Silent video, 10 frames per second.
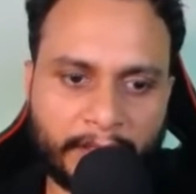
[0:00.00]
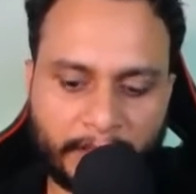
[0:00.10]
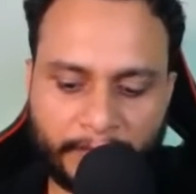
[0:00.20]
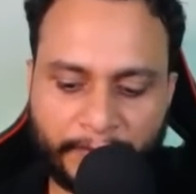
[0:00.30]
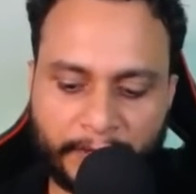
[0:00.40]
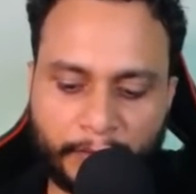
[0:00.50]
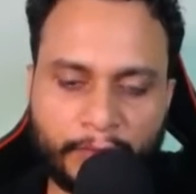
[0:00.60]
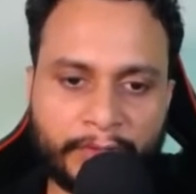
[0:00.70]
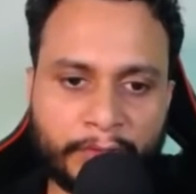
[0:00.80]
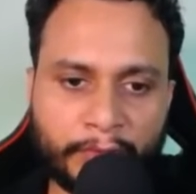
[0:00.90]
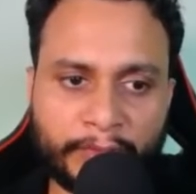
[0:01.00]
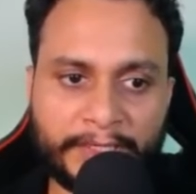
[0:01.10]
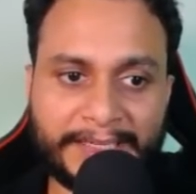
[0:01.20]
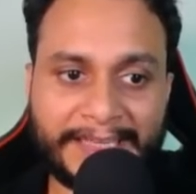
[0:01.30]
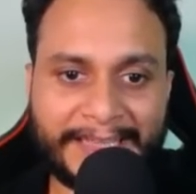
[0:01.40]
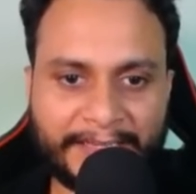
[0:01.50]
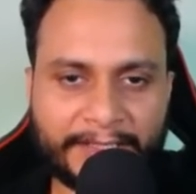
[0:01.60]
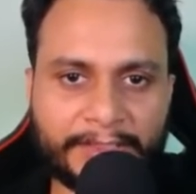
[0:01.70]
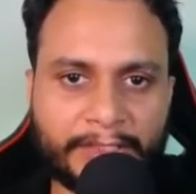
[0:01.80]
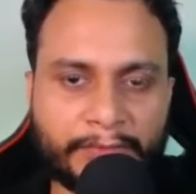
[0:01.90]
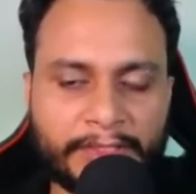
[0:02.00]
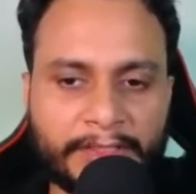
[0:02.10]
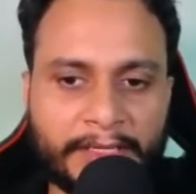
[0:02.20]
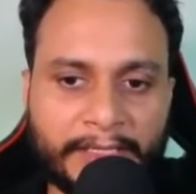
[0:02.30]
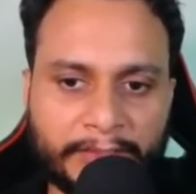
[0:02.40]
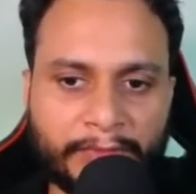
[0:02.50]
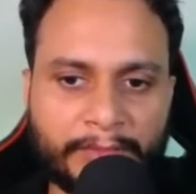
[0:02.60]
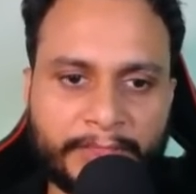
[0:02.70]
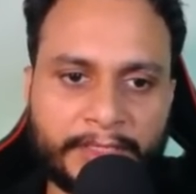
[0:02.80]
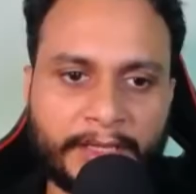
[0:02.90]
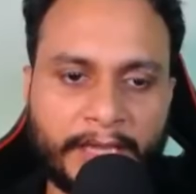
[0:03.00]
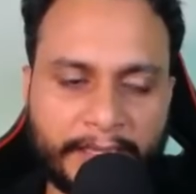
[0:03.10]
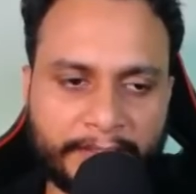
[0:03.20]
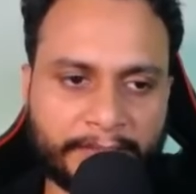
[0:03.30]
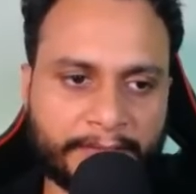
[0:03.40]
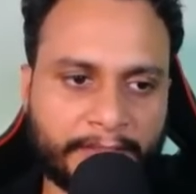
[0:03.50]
If I do it in any other way, the length will be higher.